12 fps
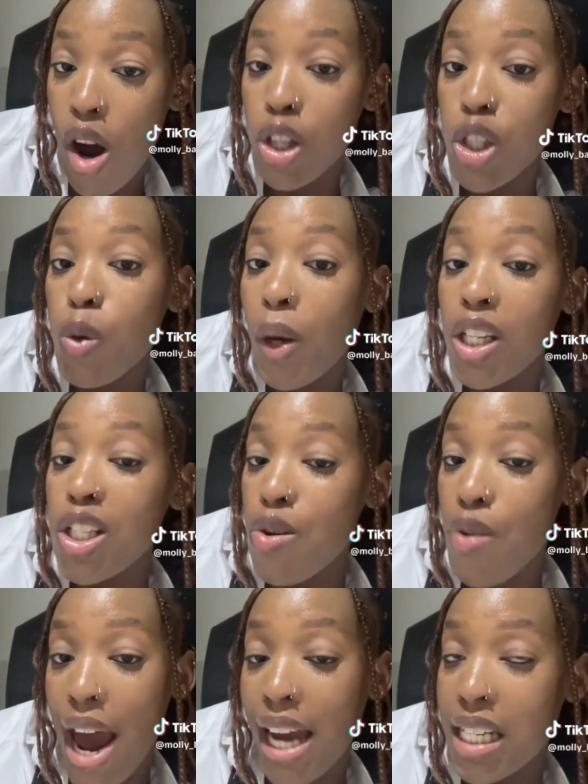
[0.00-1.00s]
20
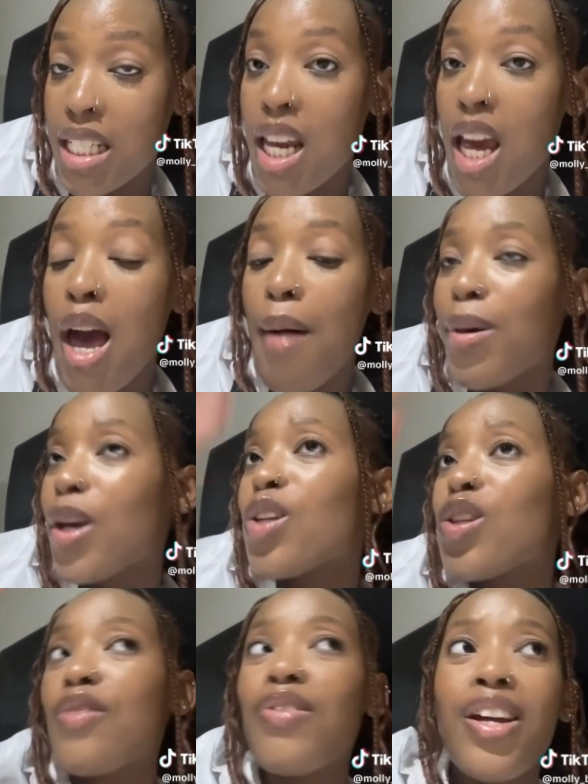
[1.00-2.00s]
rand because
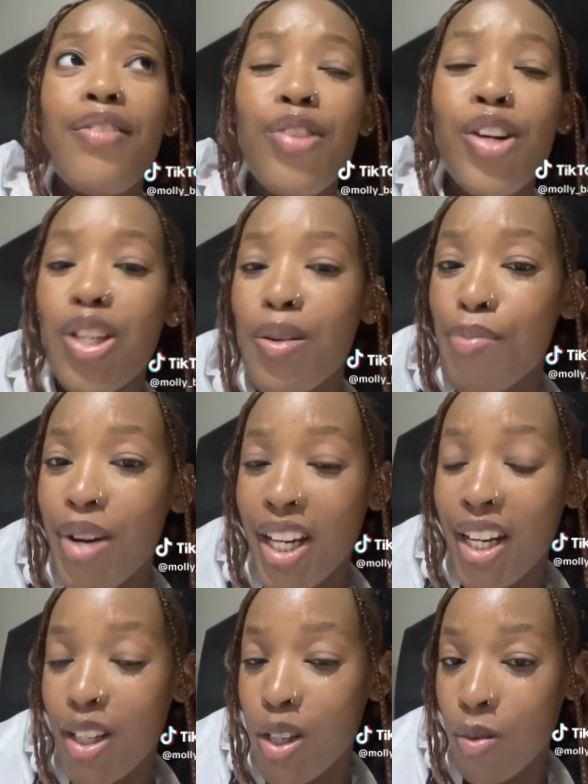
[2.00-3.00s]
of leverage and
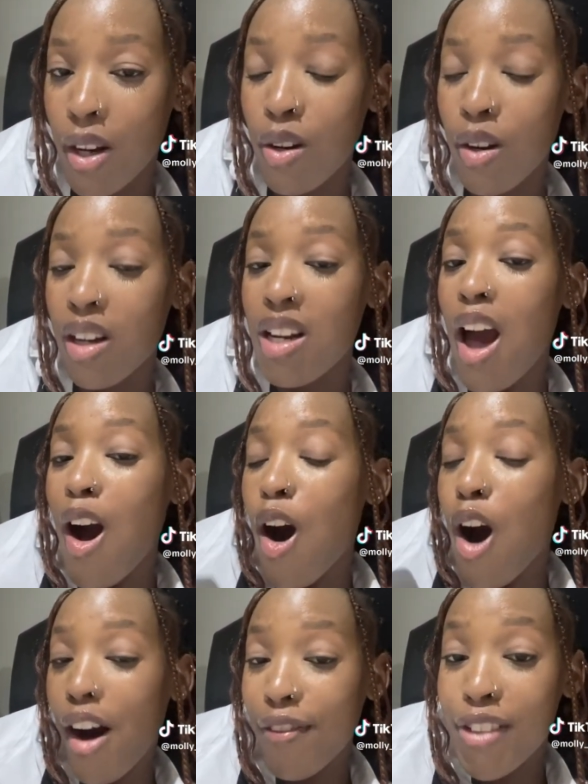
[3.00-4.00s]
breakage and whatnot.
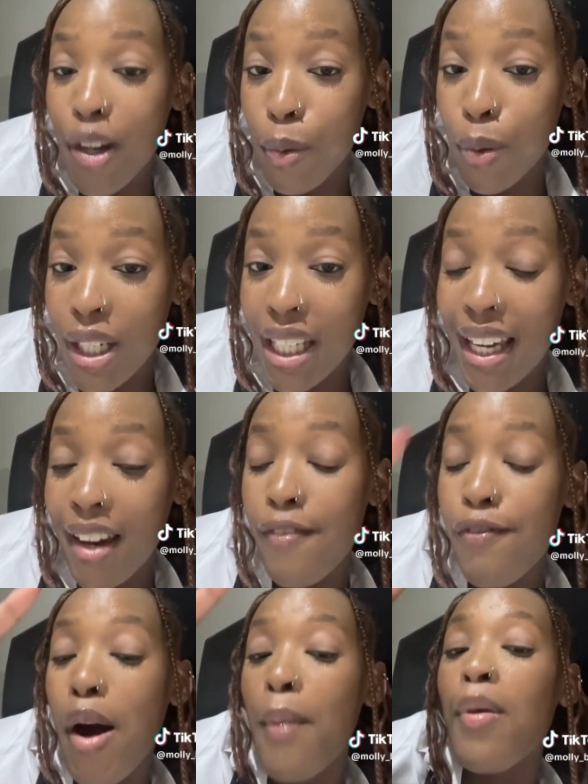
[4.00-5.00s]
After working
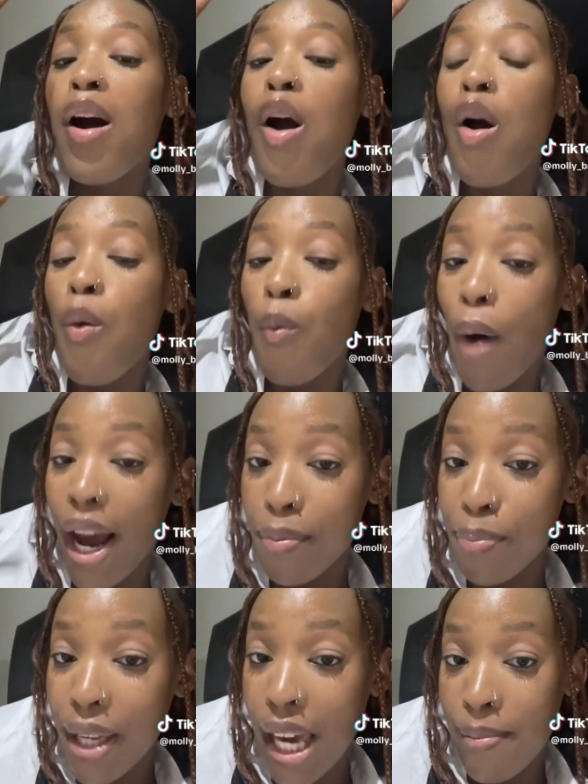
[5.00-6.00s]
from 1
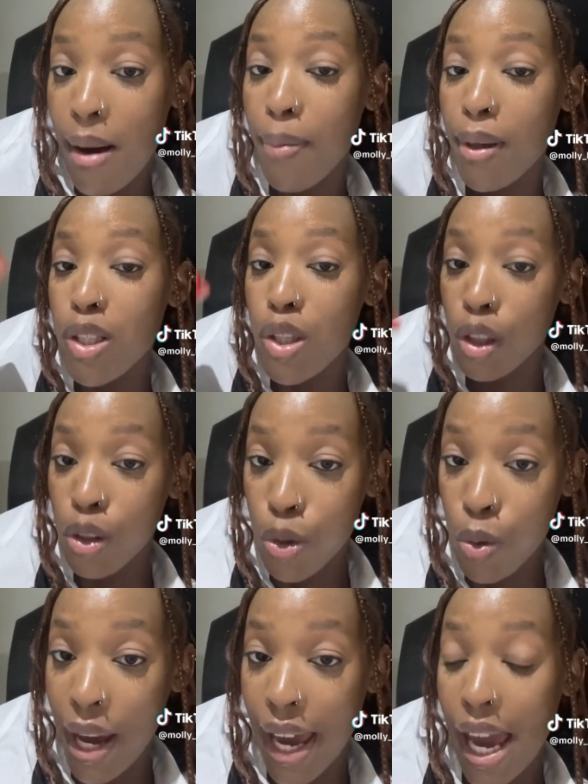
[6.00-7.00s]
p.m. up until 2
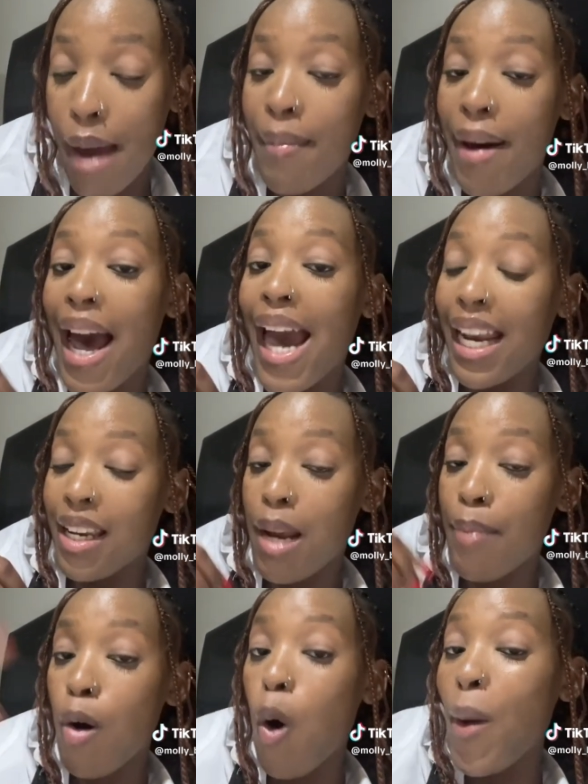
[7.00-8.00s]
a.m., I ended up
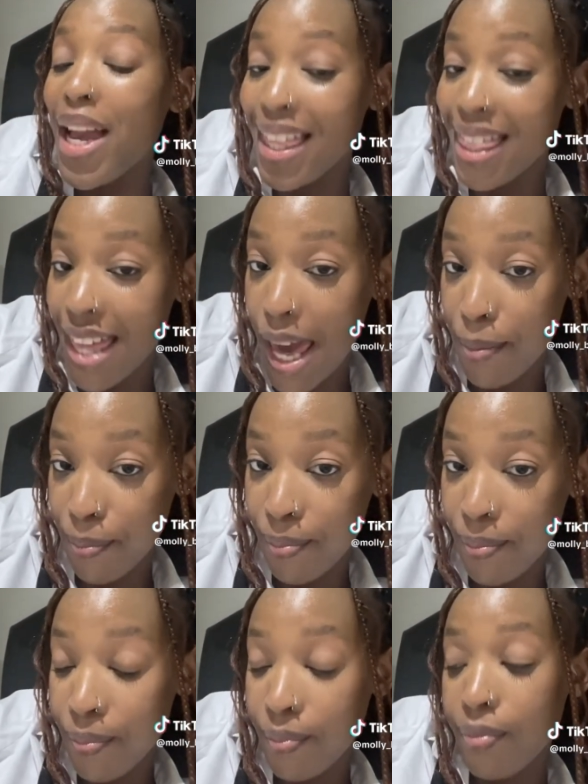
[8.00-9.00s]
owing them.
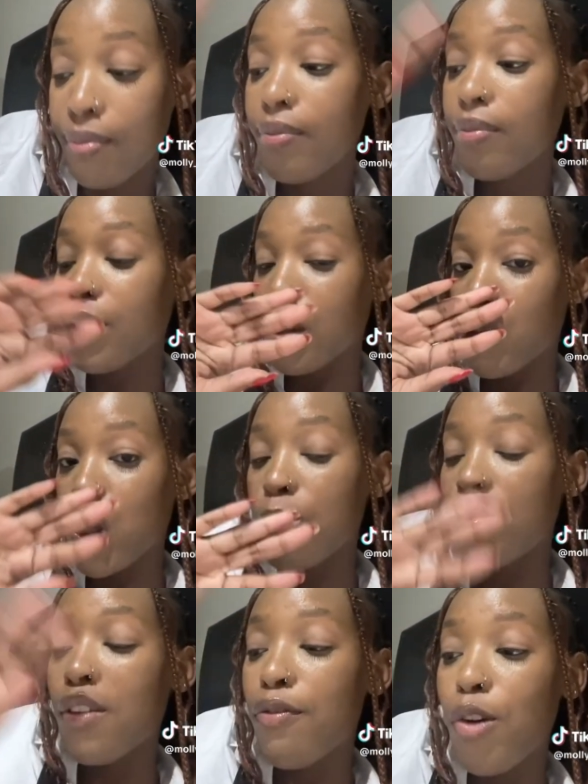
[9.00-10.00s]
Excuse
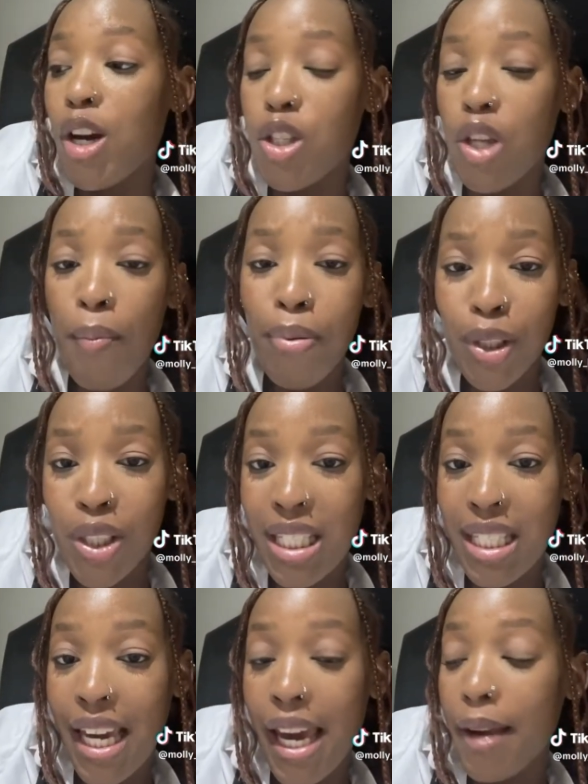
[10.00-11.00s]
me. For example,
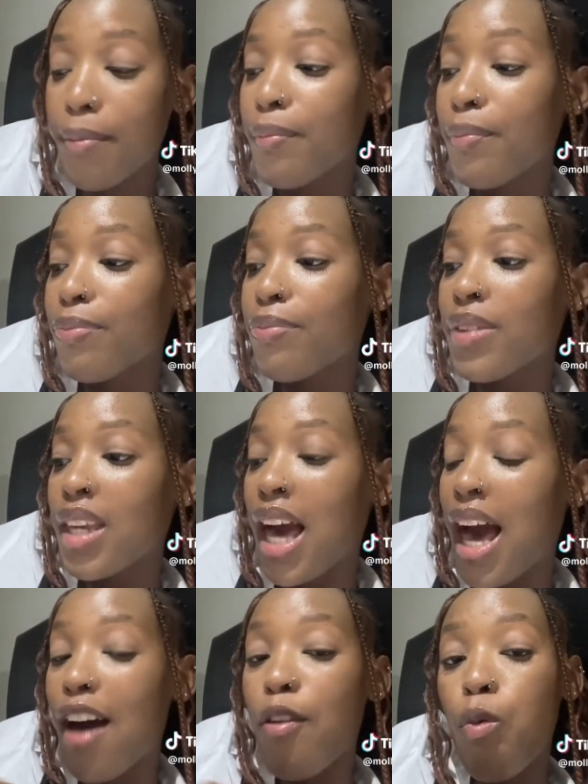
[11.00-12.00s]
today,
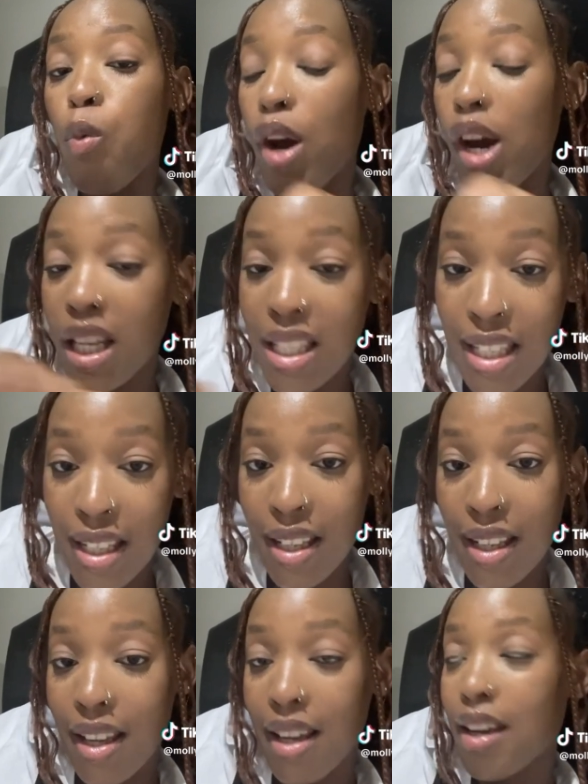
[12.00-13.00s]
I've worked
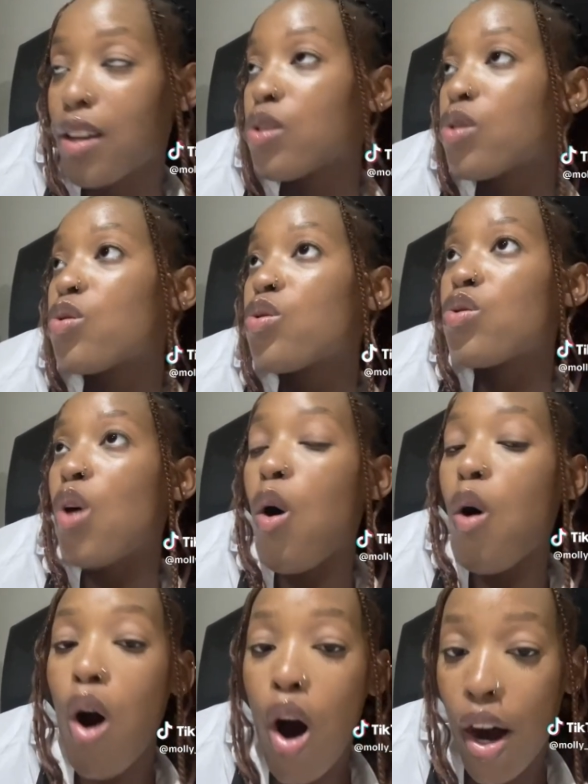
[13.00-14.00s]
so
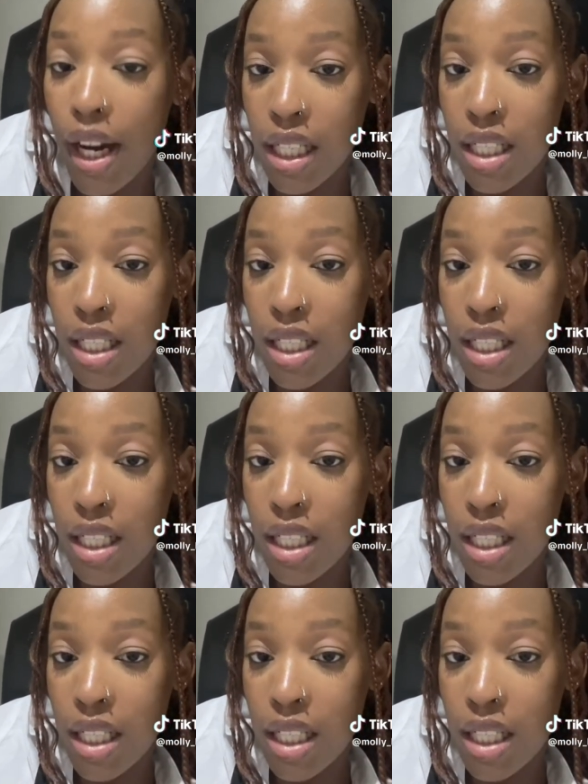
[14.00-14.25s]
hard,